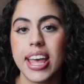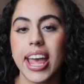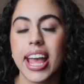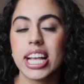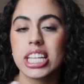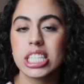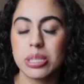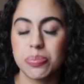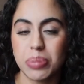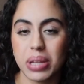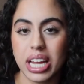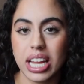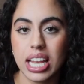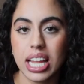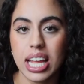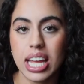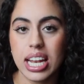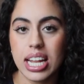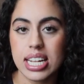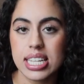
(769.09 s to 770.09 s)

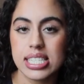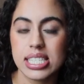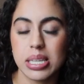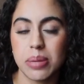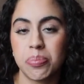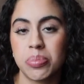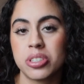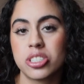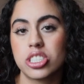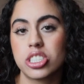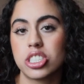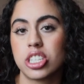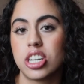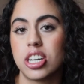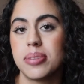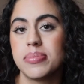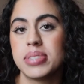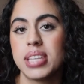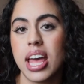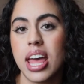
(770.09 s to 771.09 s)
explaining it in simpler
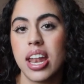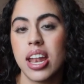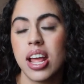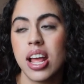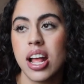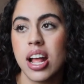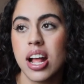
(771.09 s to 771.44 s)
terms. And